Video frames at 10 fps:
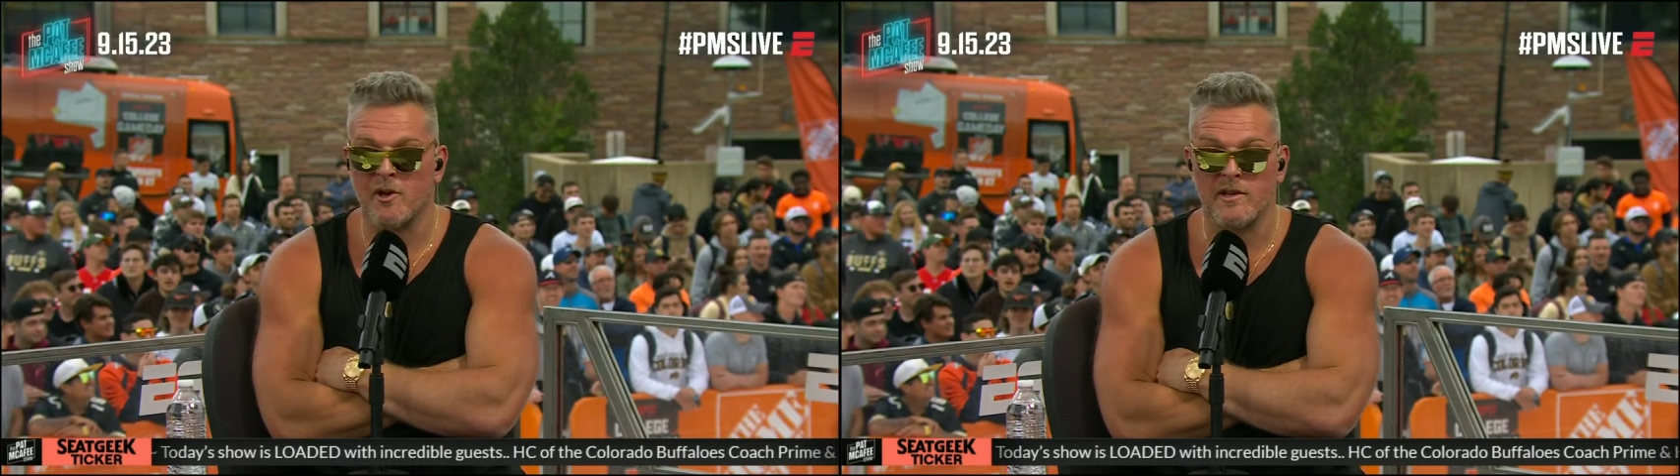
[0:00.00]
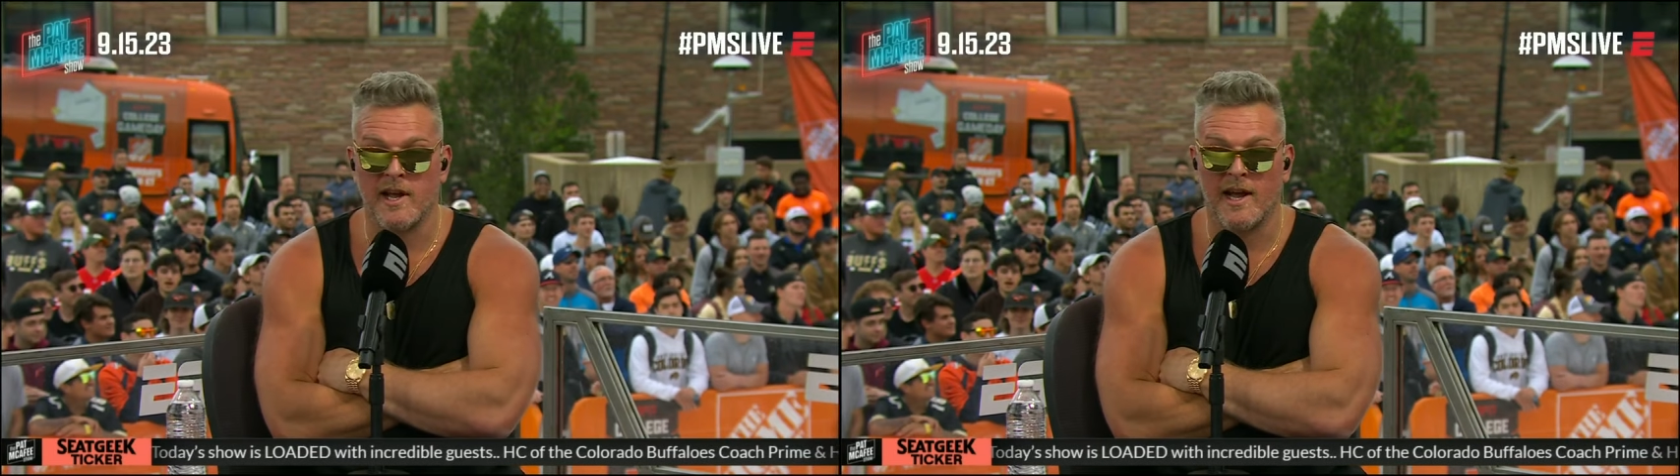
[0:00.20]
a
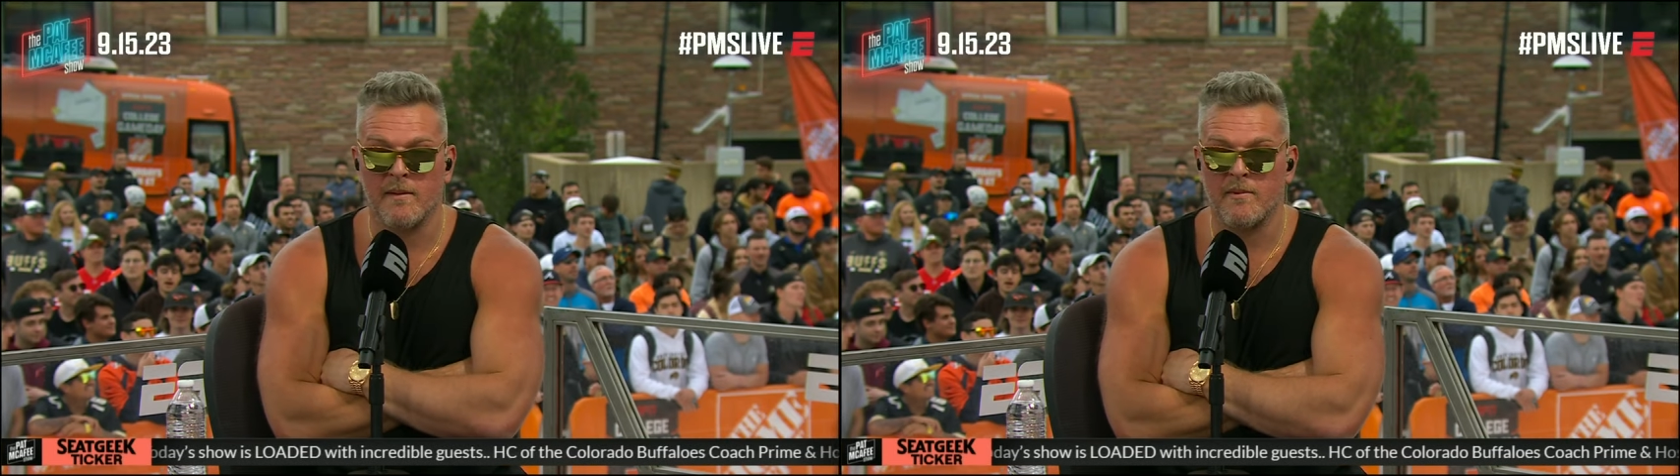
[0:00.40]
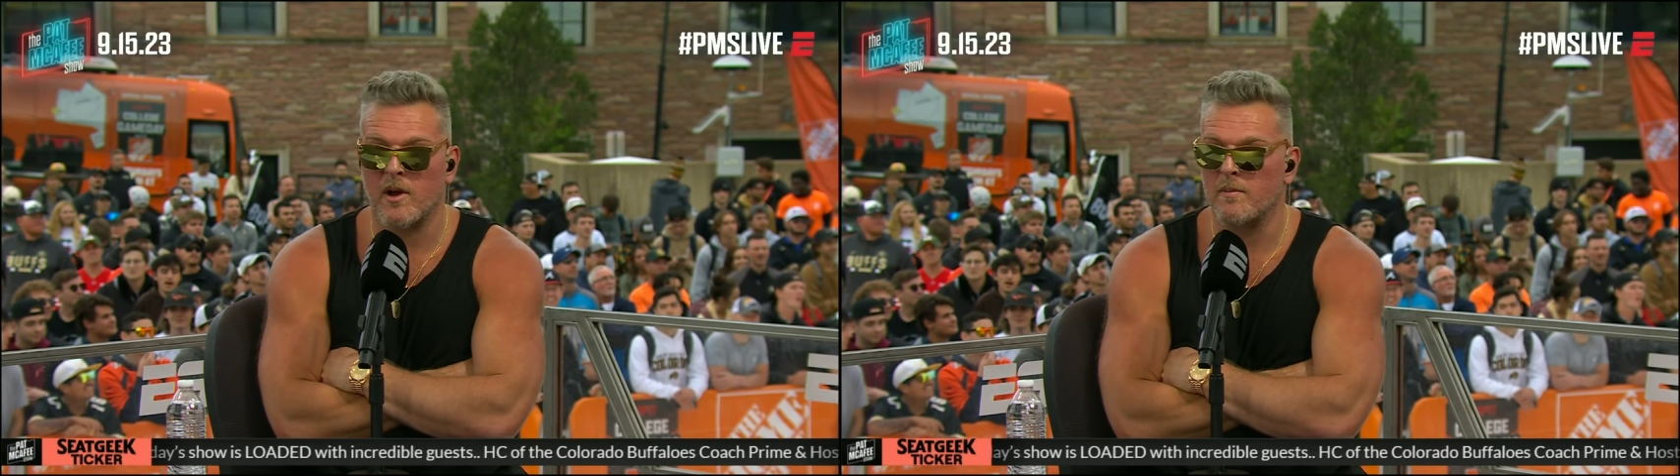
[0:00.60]
good
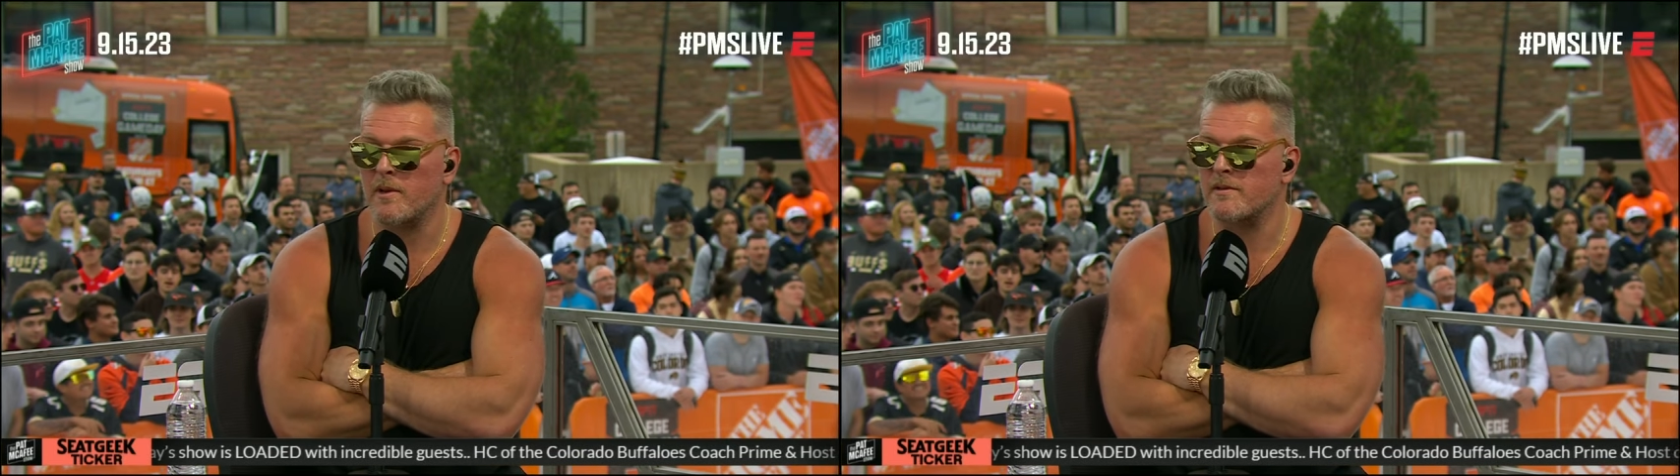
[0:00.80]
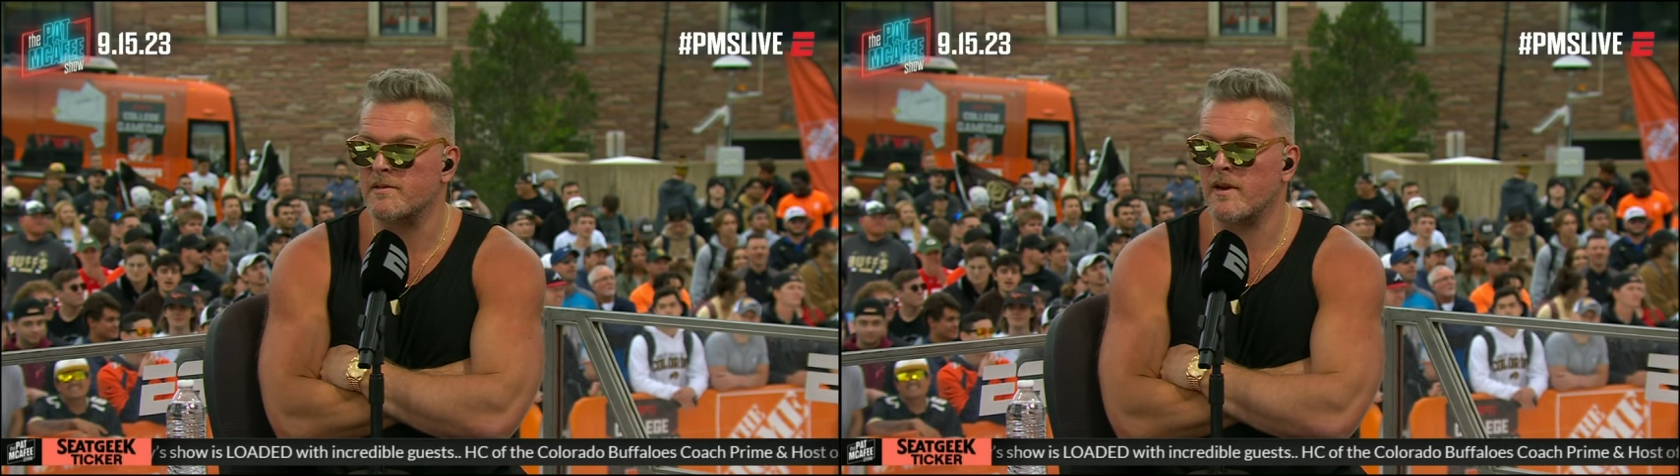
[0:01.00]
time. Tom
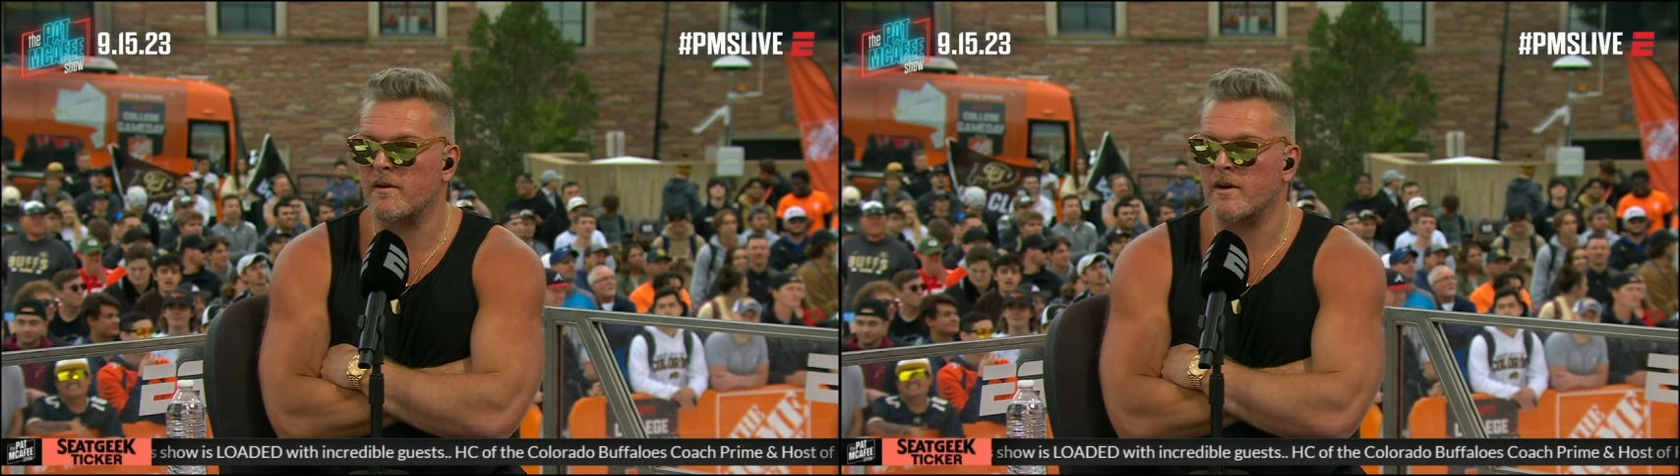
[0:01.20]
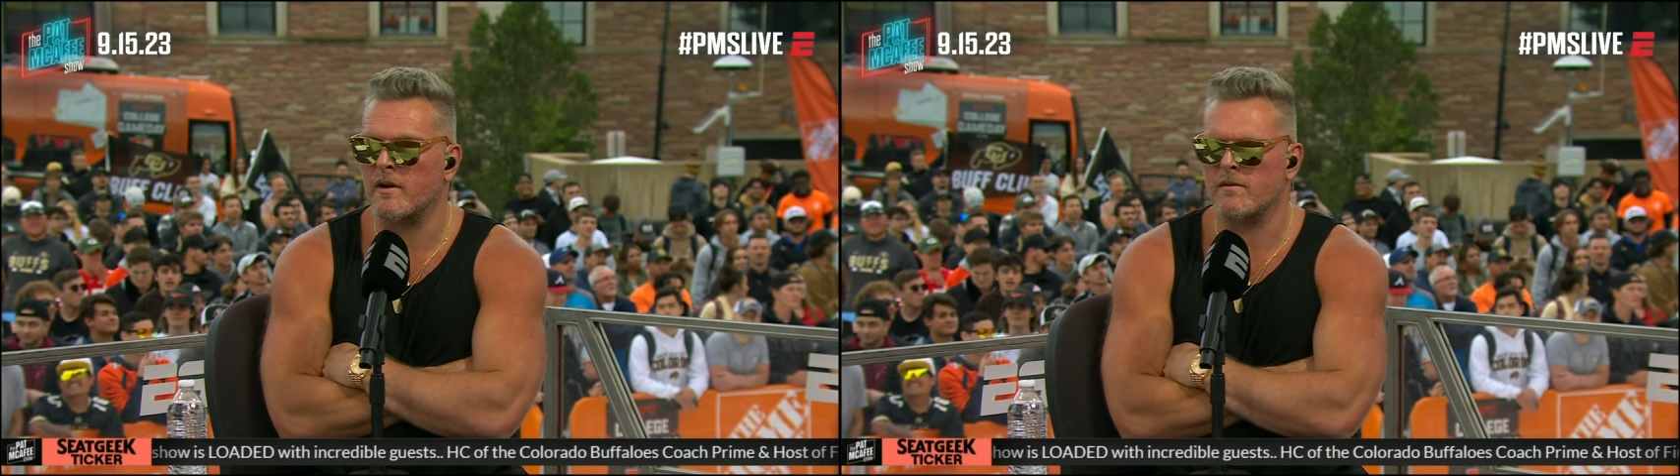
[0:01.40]

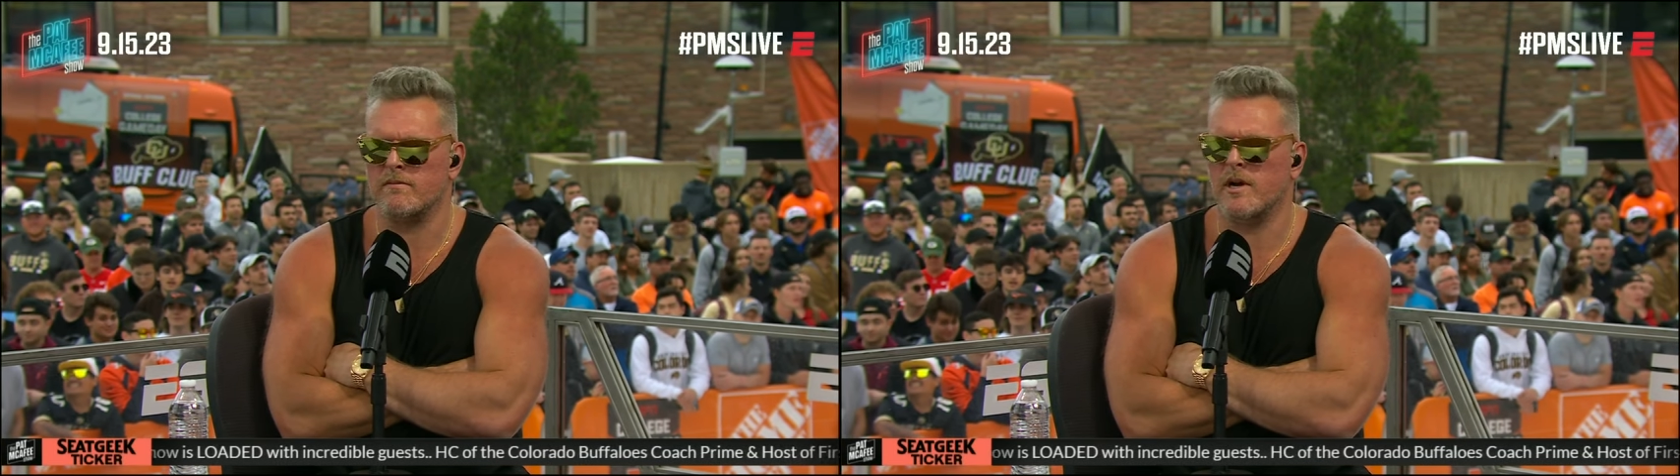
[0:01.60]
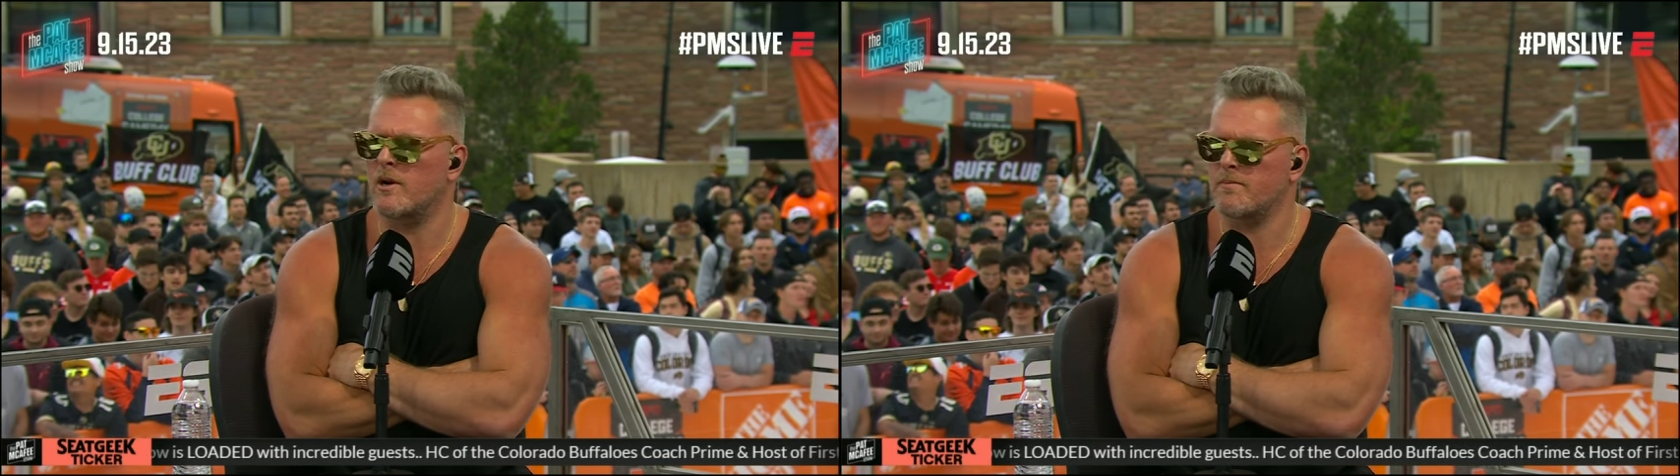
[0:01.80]
Pelissero, or
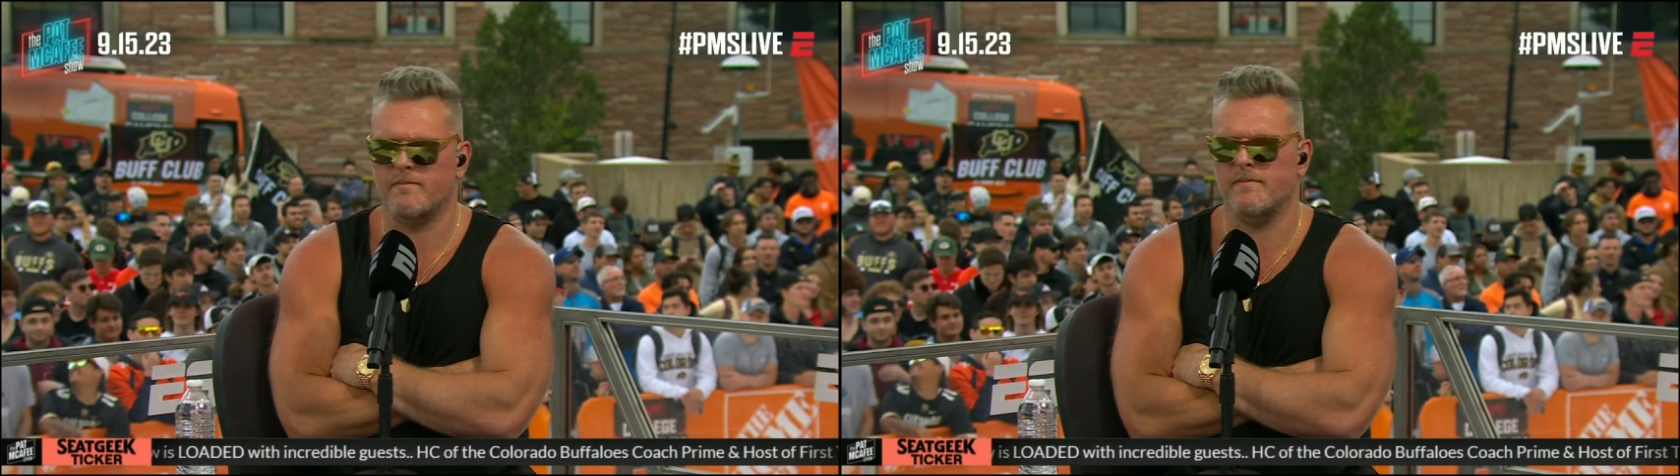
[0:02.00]
nope.